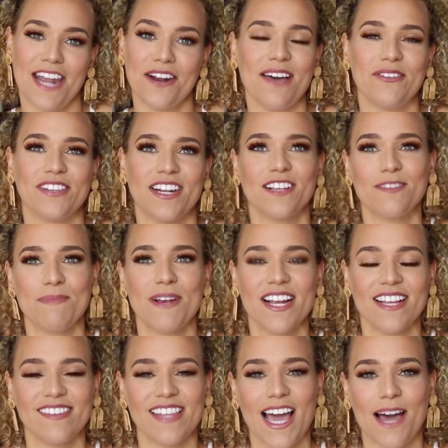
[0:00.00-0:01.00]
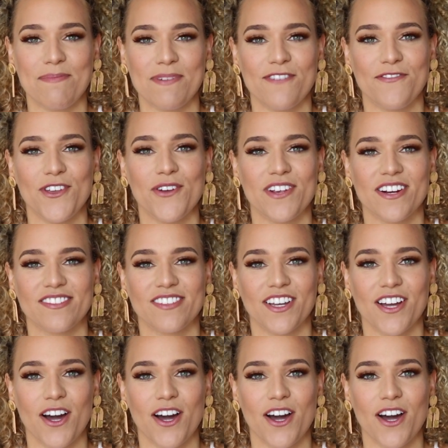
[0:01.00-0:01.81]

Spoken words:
And it was an experience that happened a few years